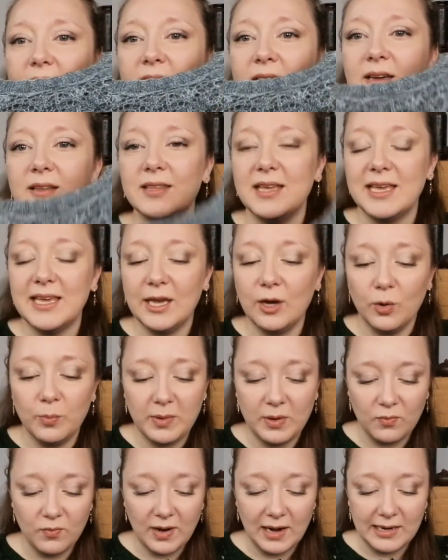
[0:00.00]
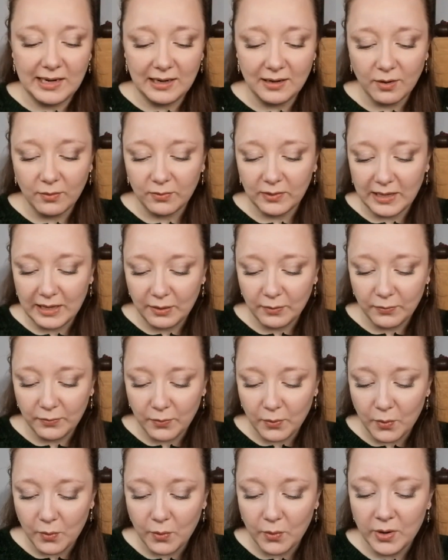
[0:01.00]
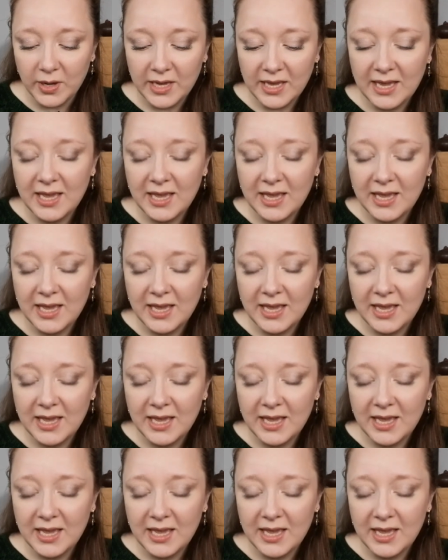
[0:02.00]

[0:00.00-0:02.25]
I think it will be really lovely for,